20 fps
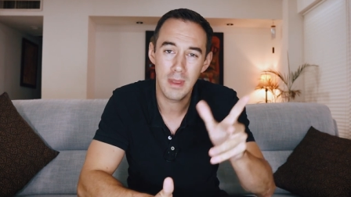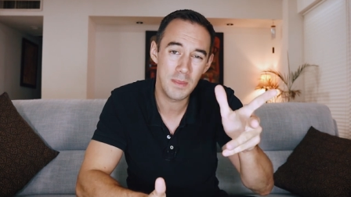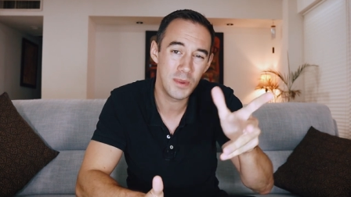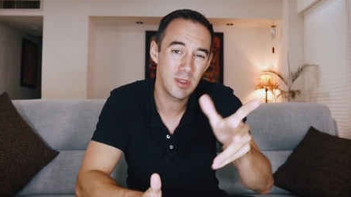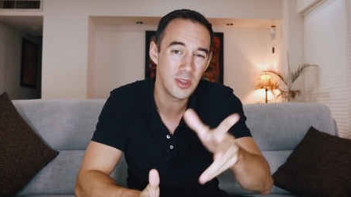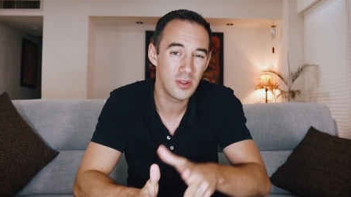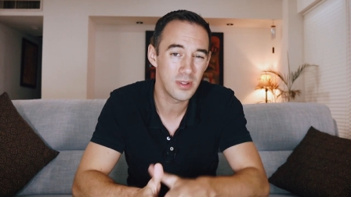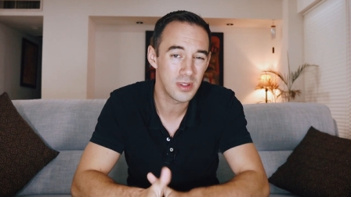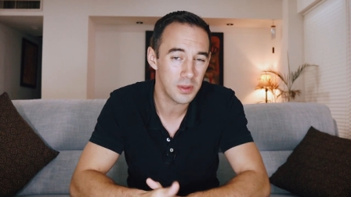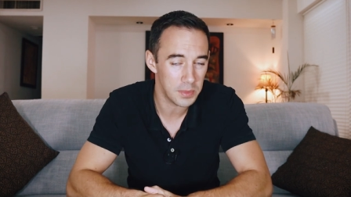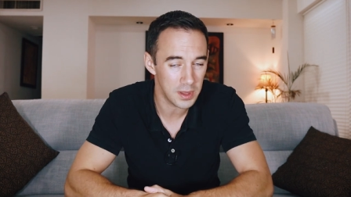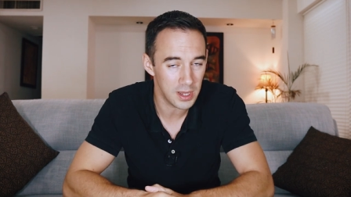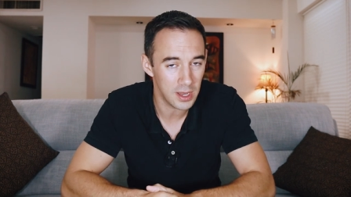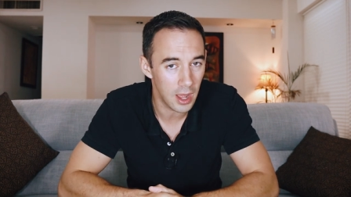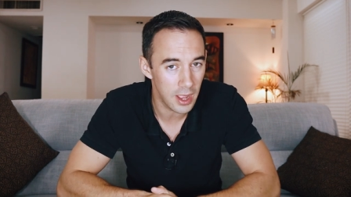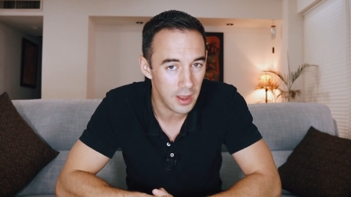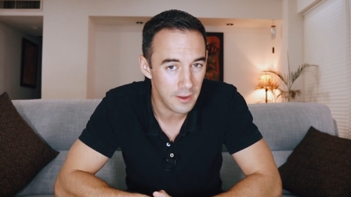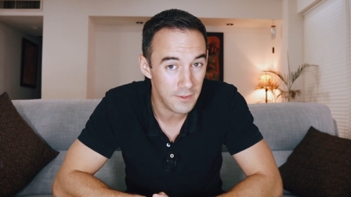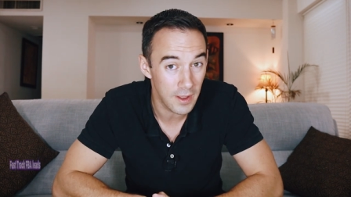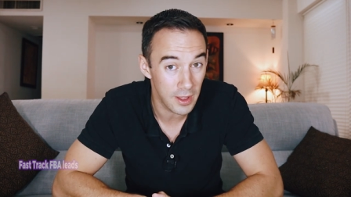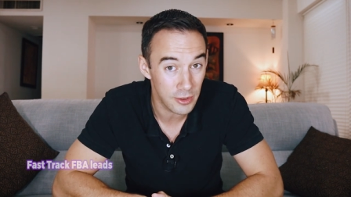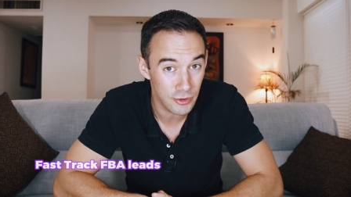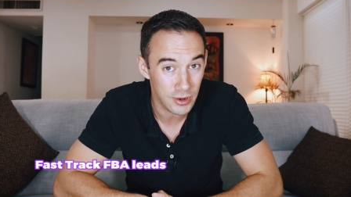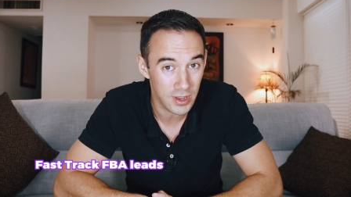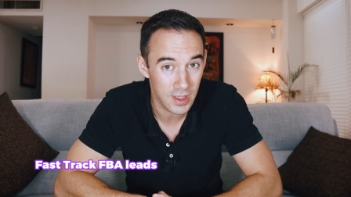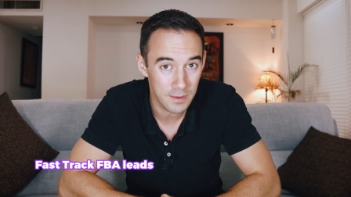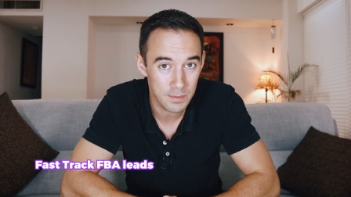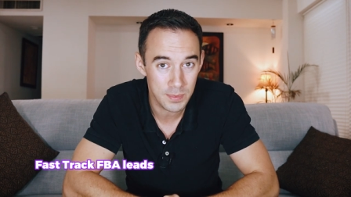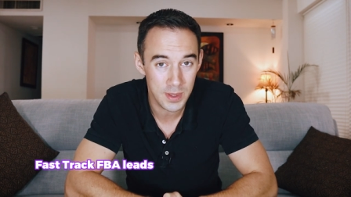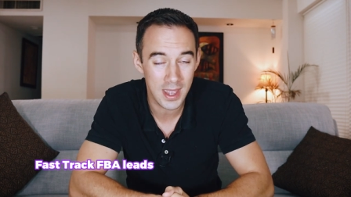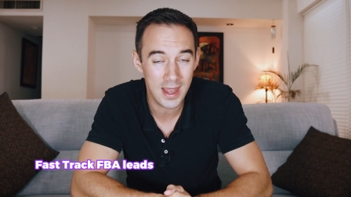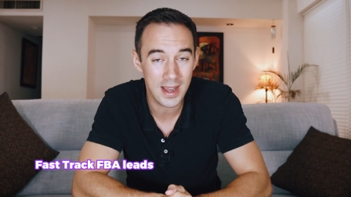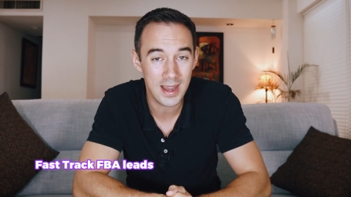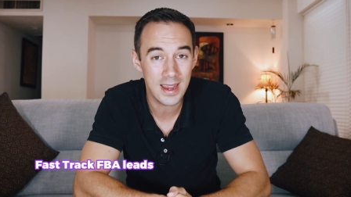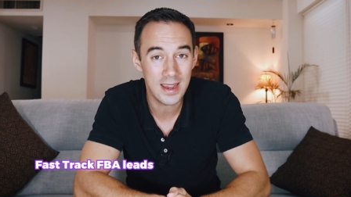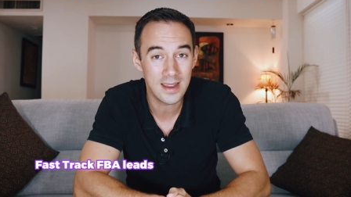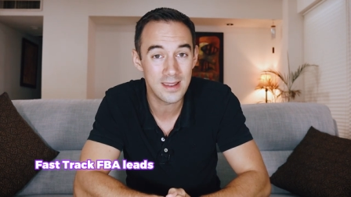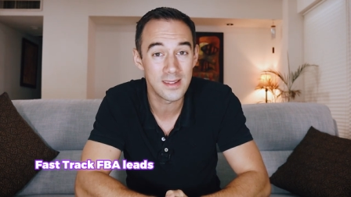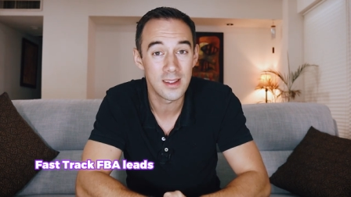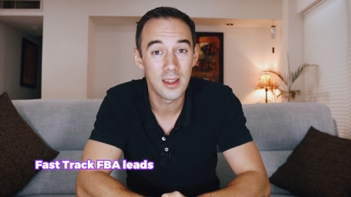Maybe use something like FastTrack FBA
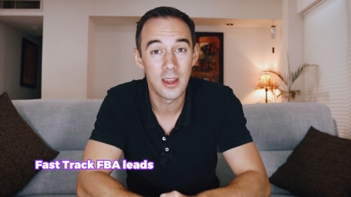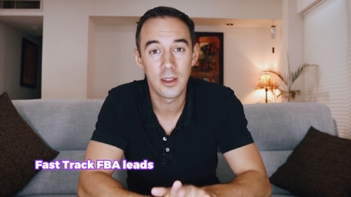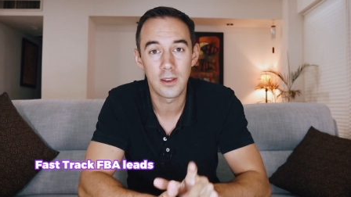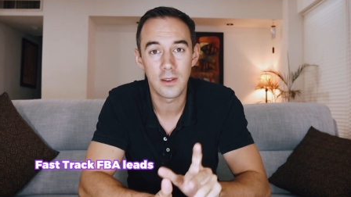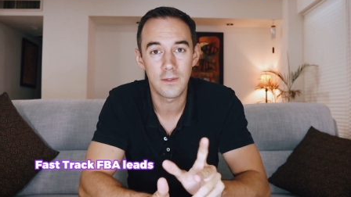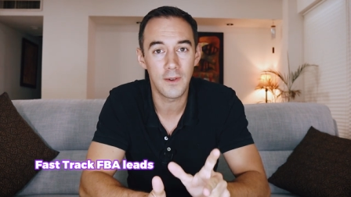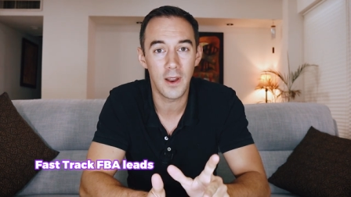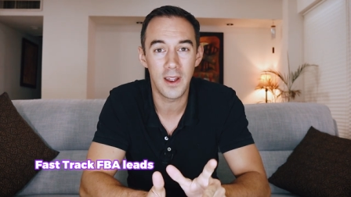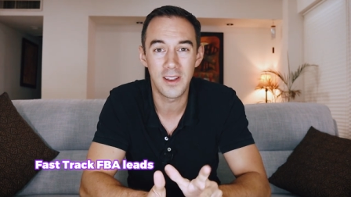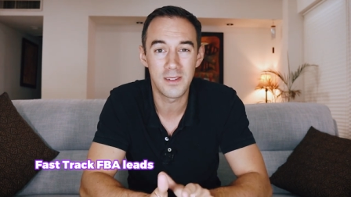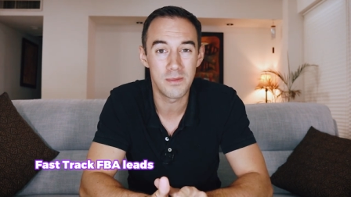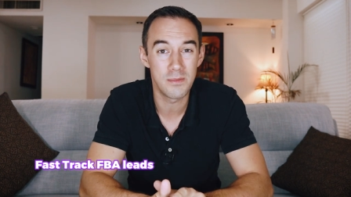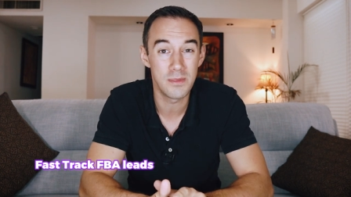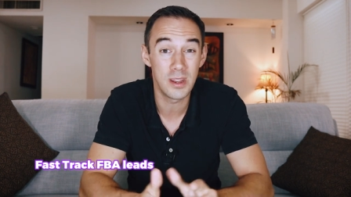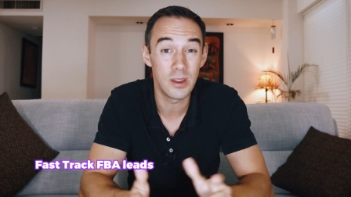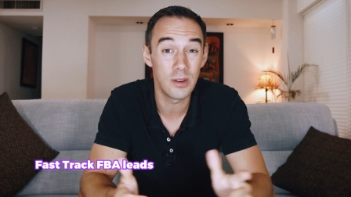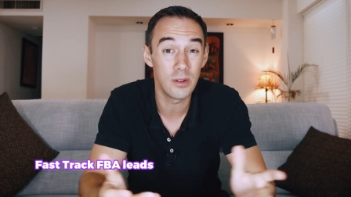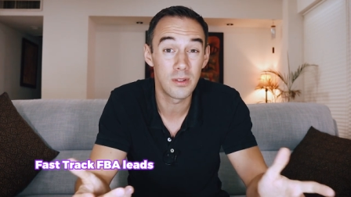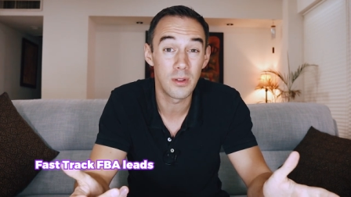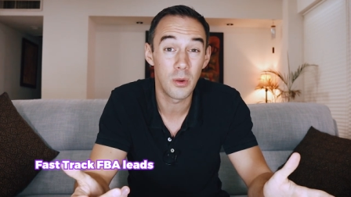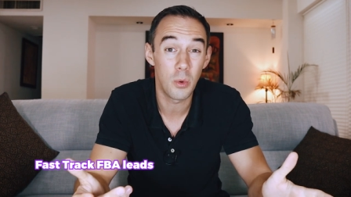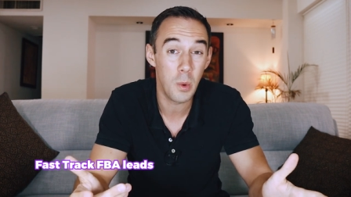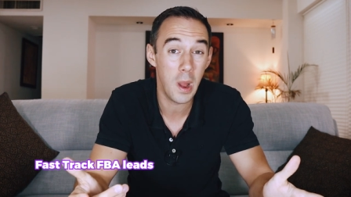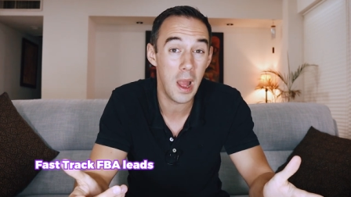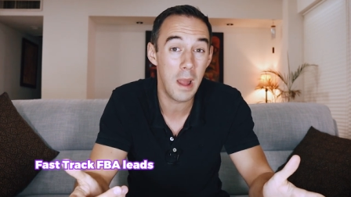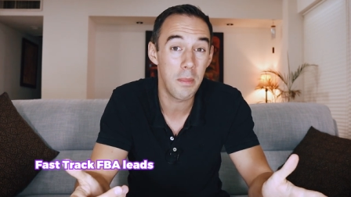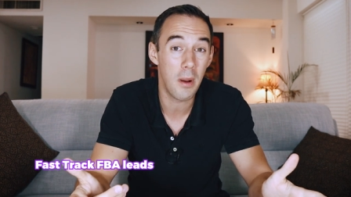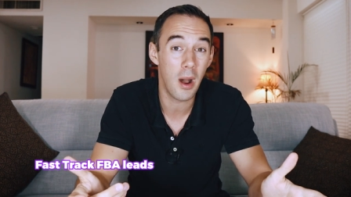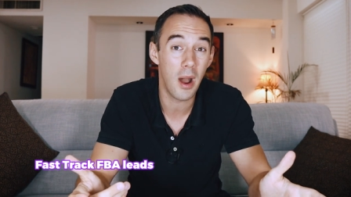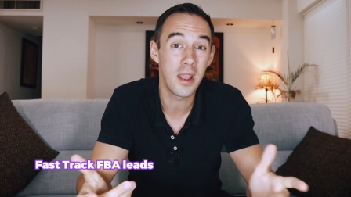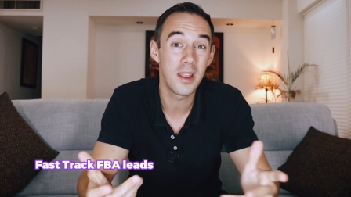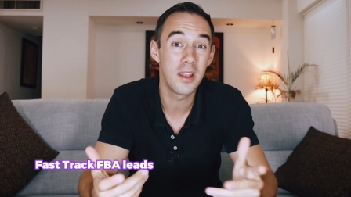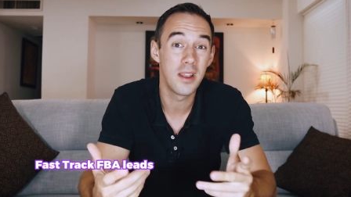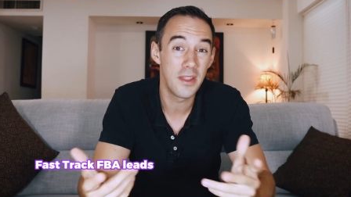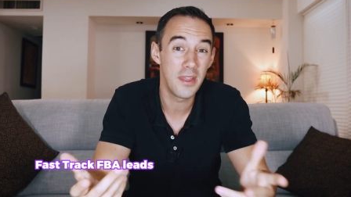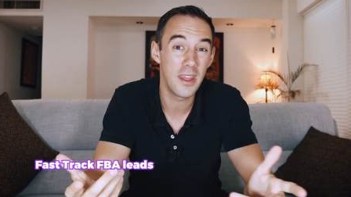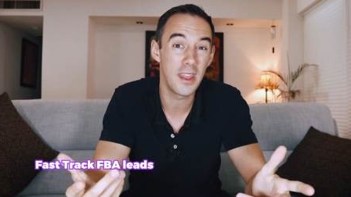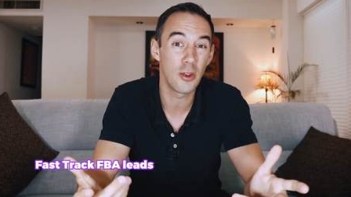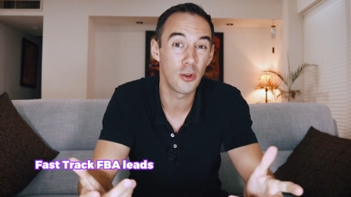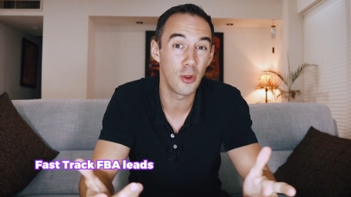leads to find some deals whereby
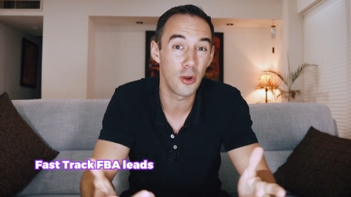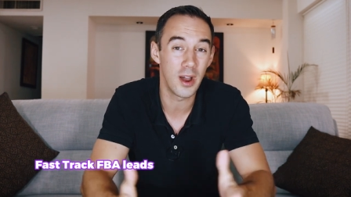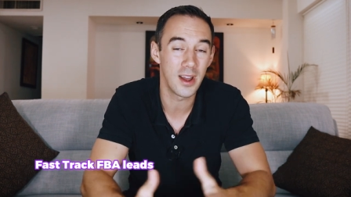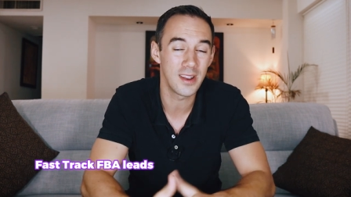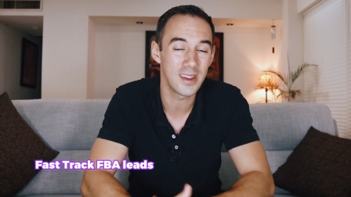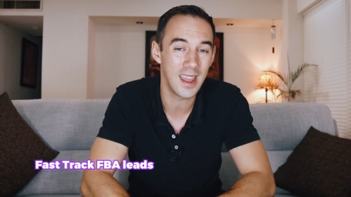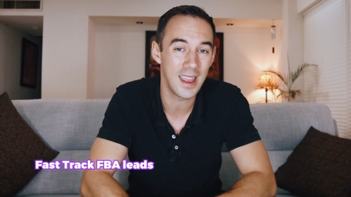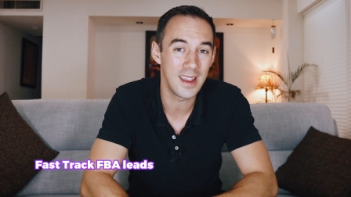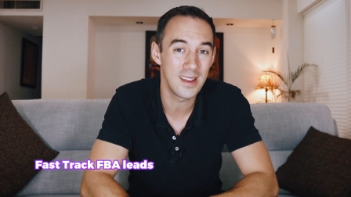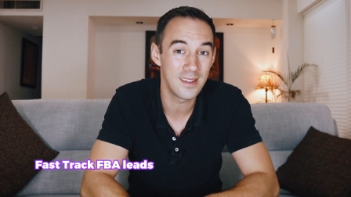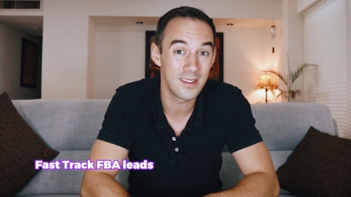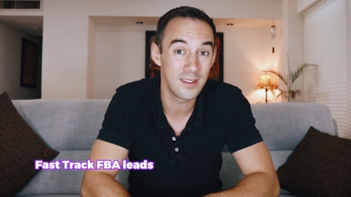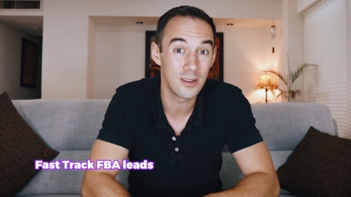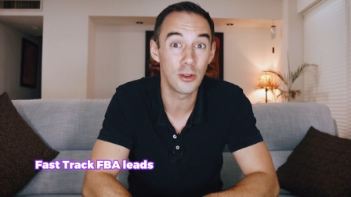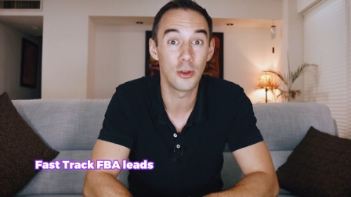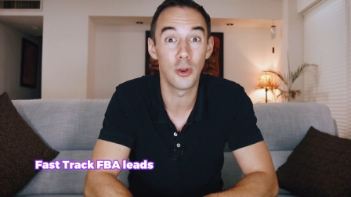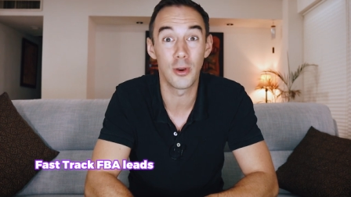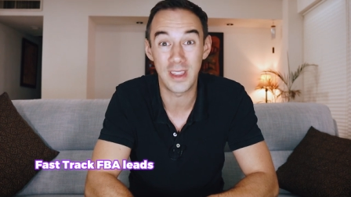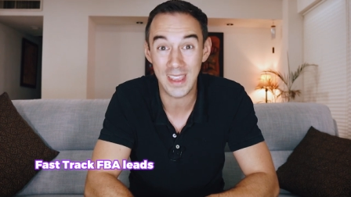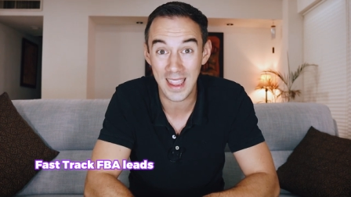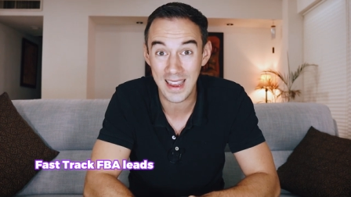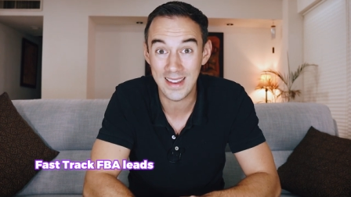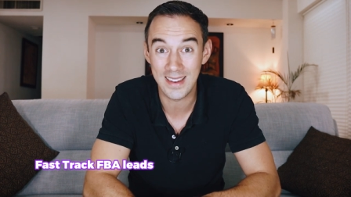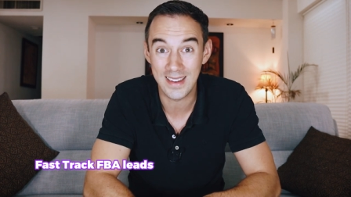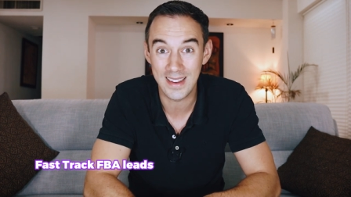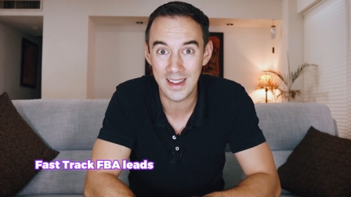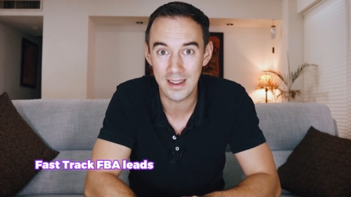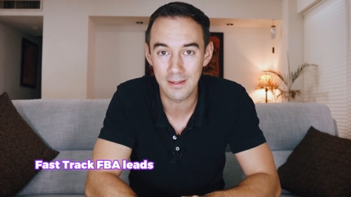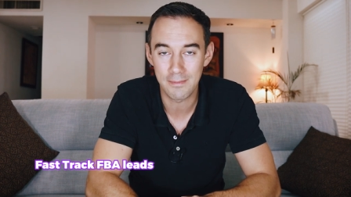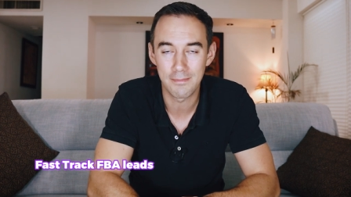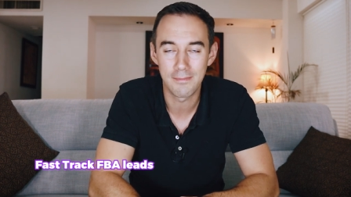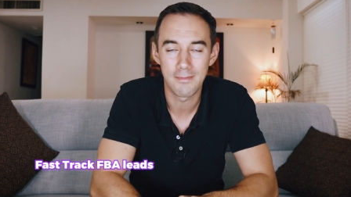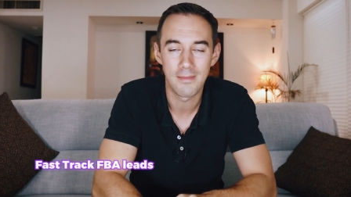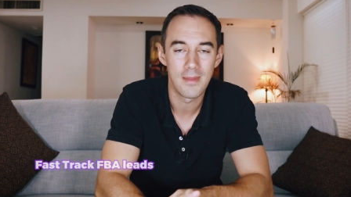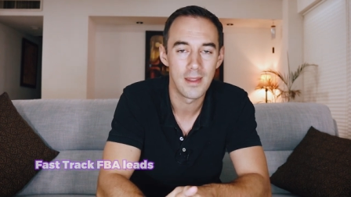that you're not ungated, you're not gated in.